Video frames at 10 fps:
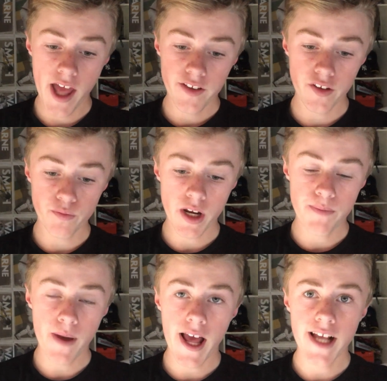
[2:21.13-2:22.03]
So the red
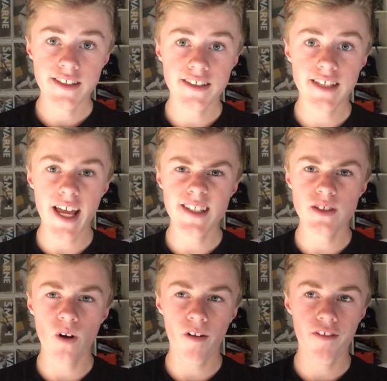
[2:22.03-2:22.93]
base, Saints
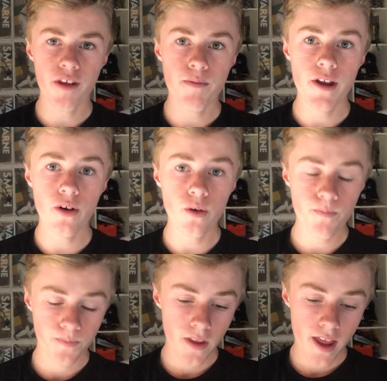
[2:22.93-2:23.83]
cross in the middle,
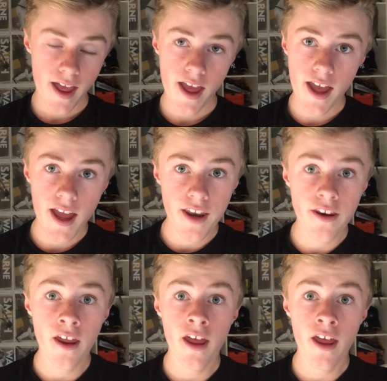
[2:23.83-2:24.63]
and